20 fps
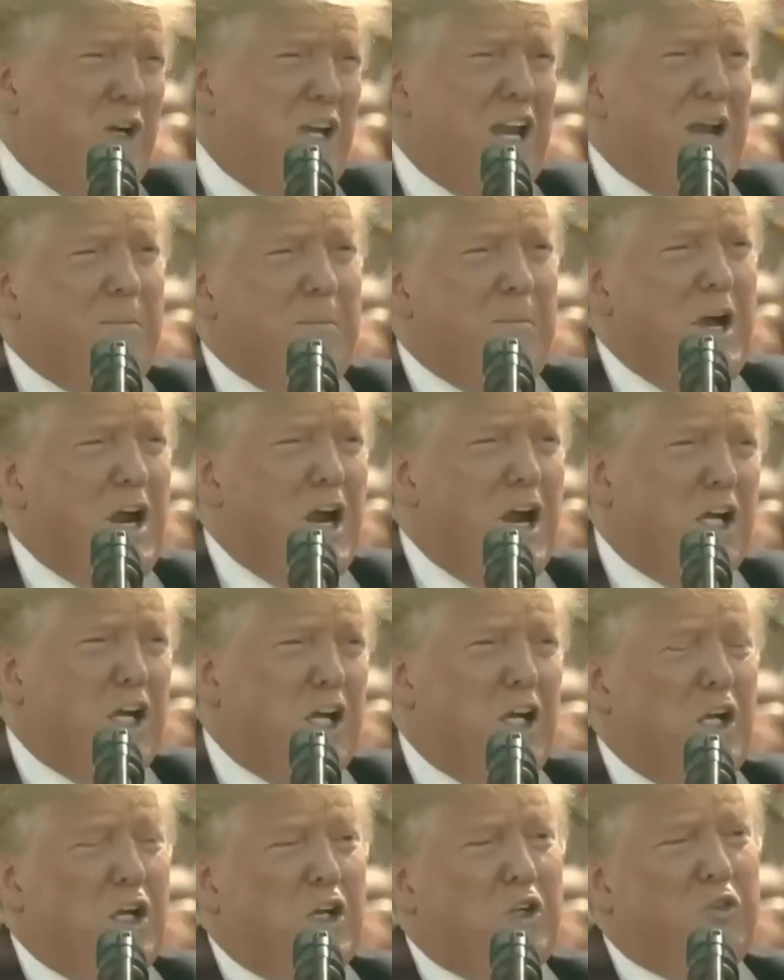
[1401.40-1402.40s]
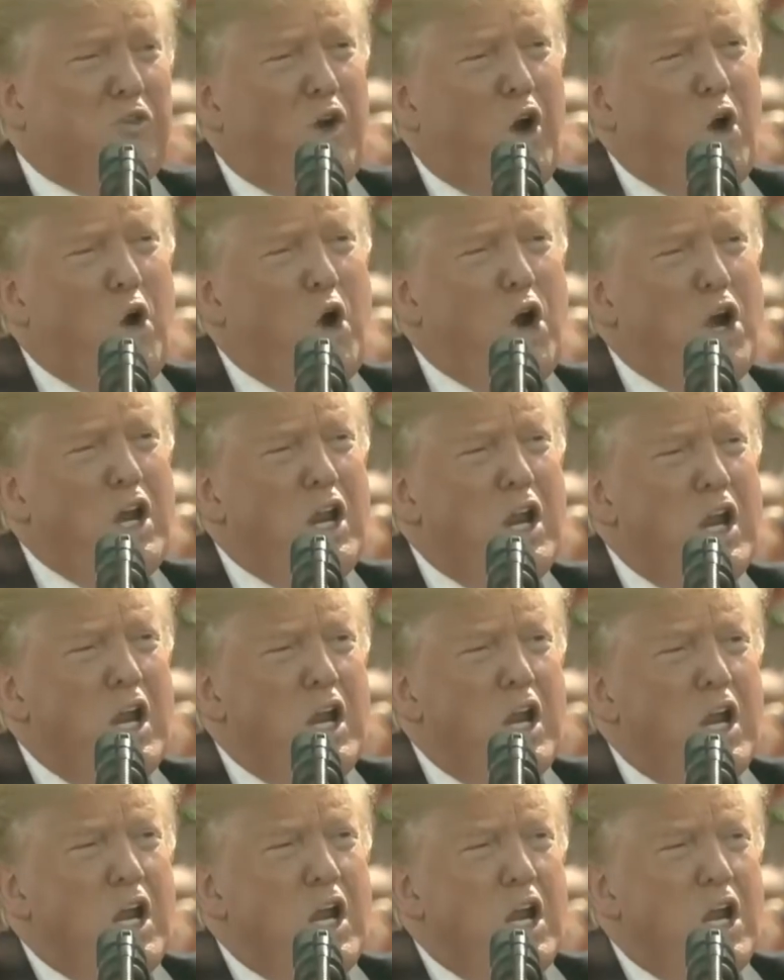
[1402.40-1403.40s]
and America looks forward
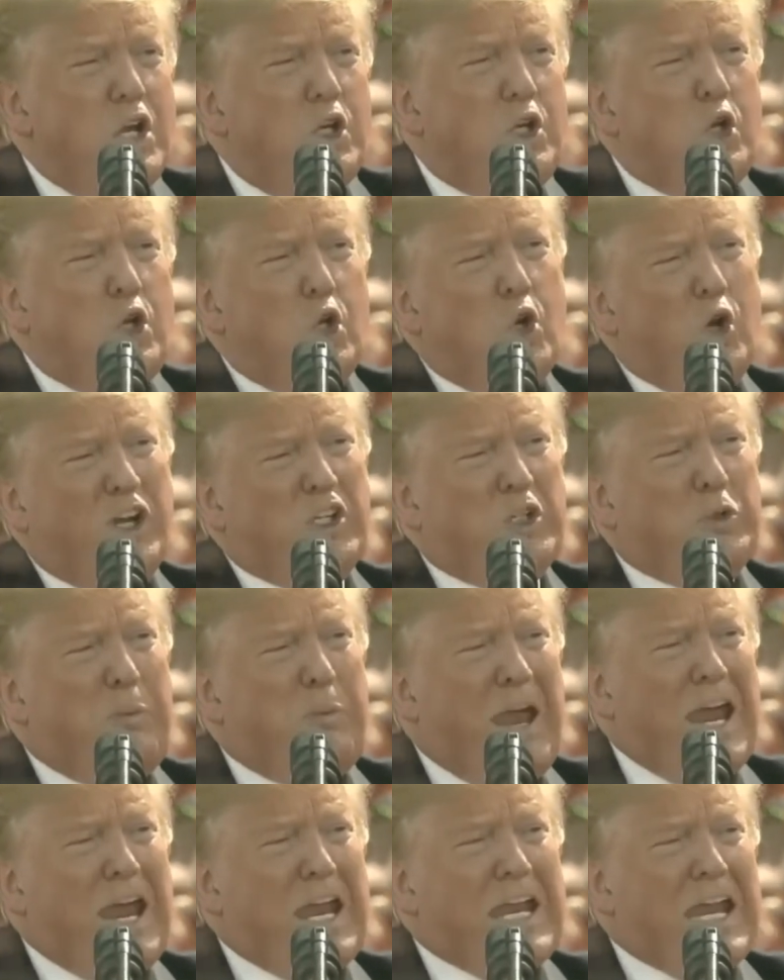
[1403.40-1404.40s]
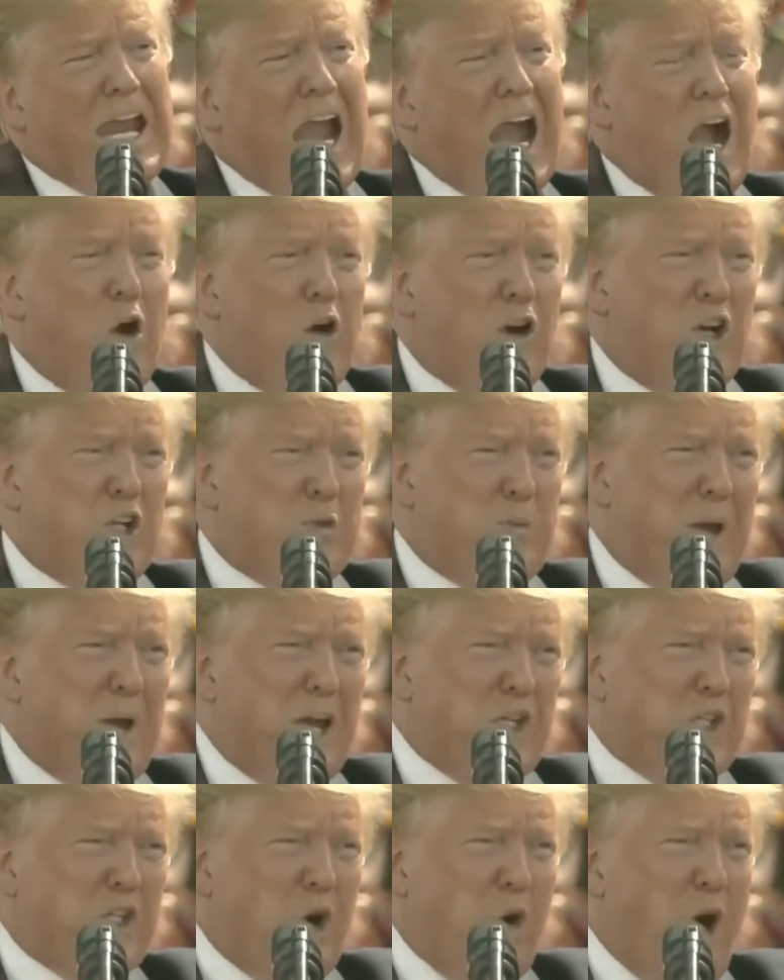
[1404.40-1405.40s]
to expanding our
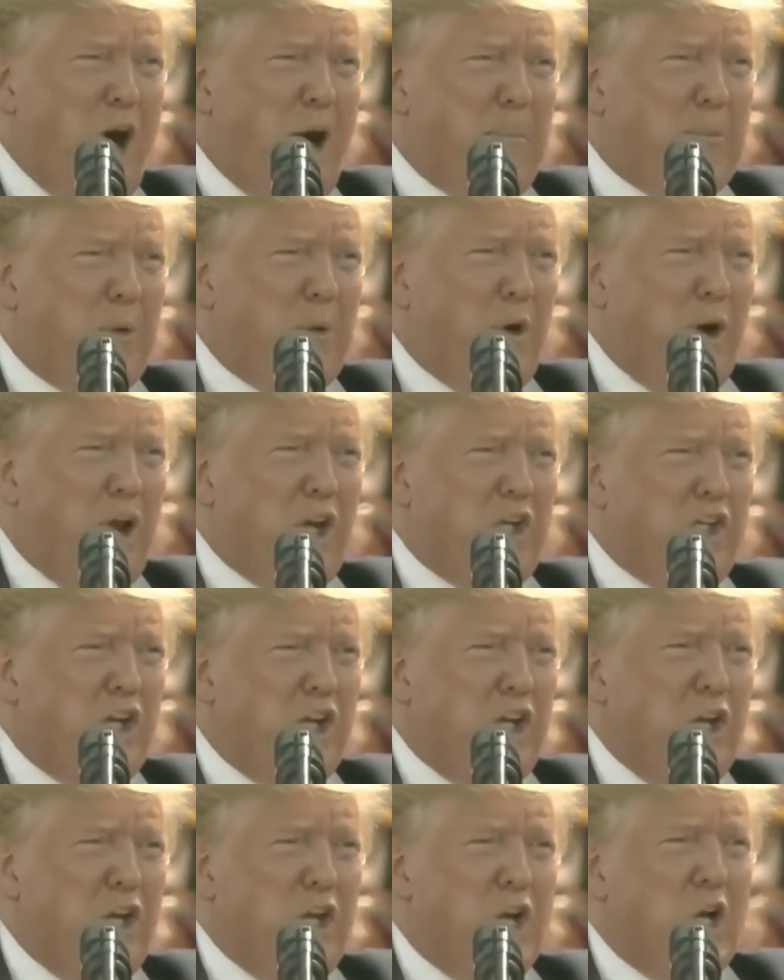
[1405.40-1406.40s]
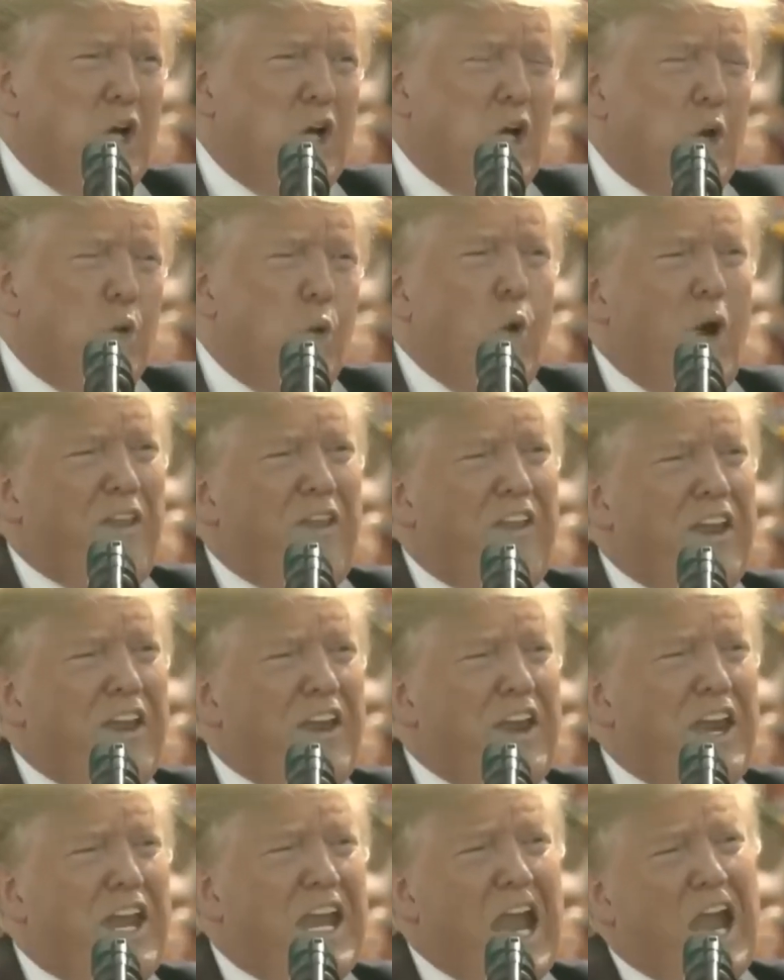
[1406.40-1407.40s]
space cooperation with
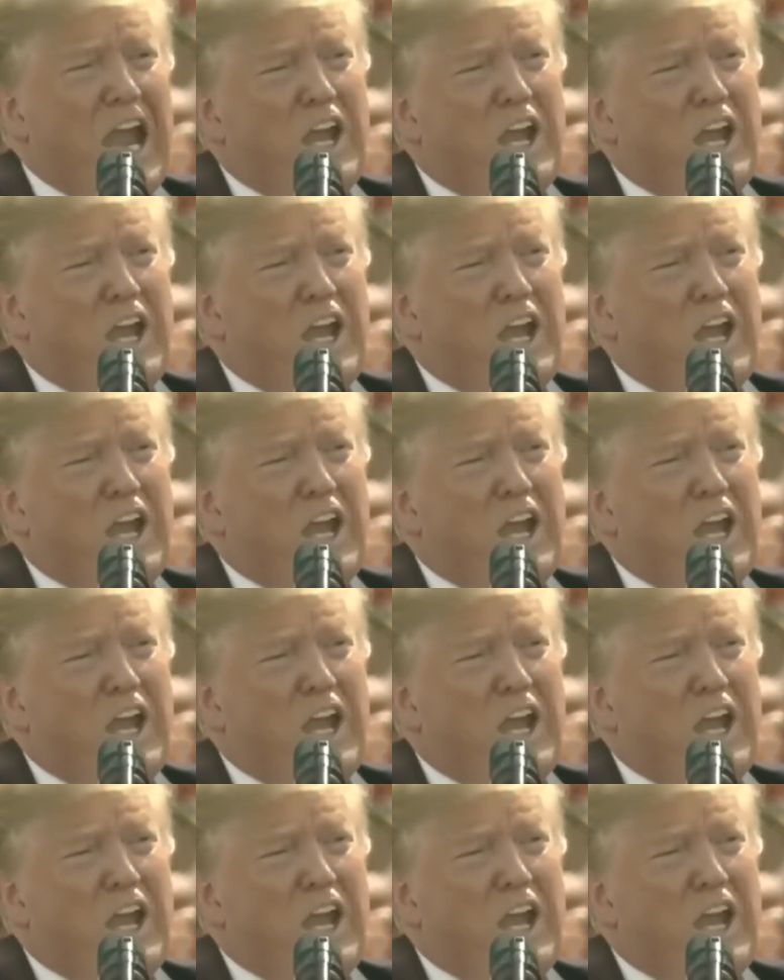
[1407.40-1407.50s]
India.